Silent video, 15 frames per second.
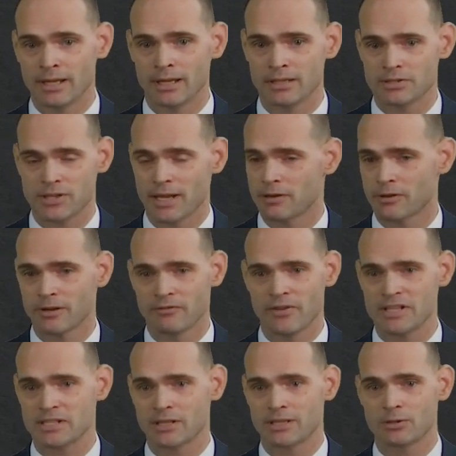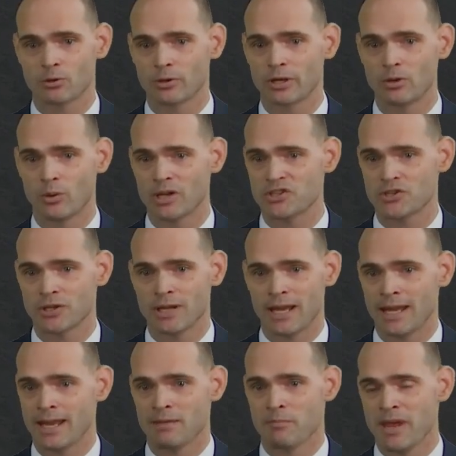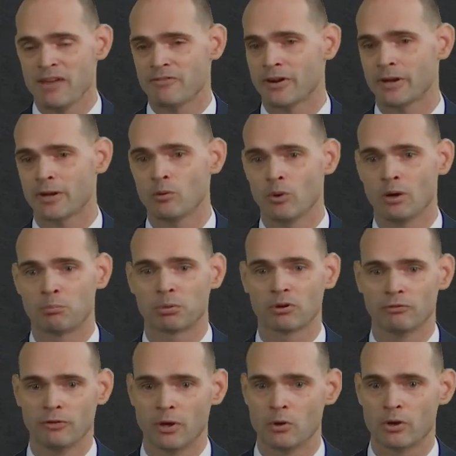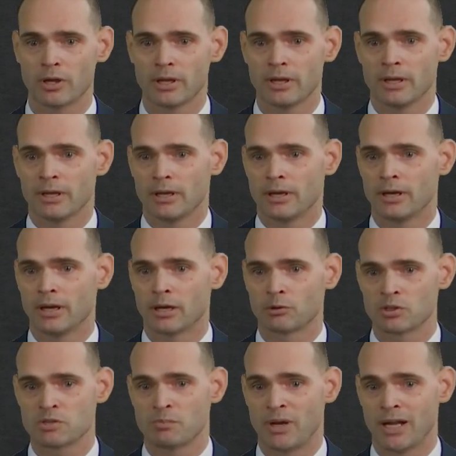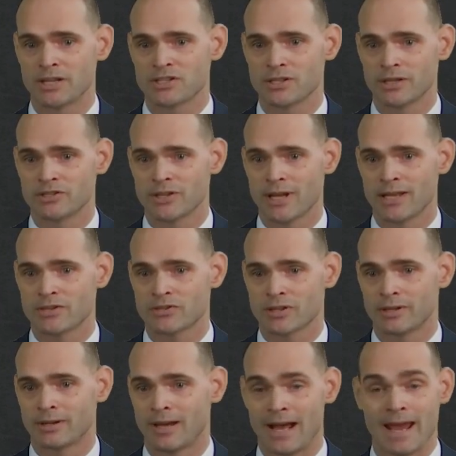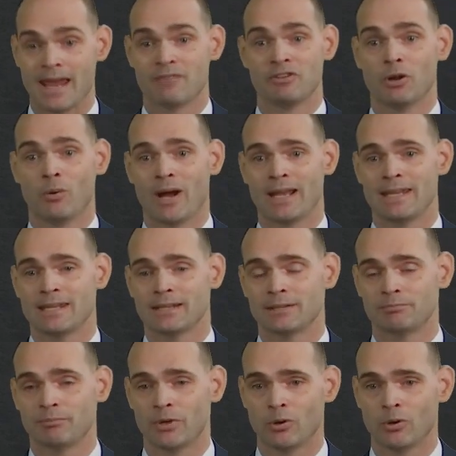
standard investigatory question, and it may very well provoke a response such as, I have no idea,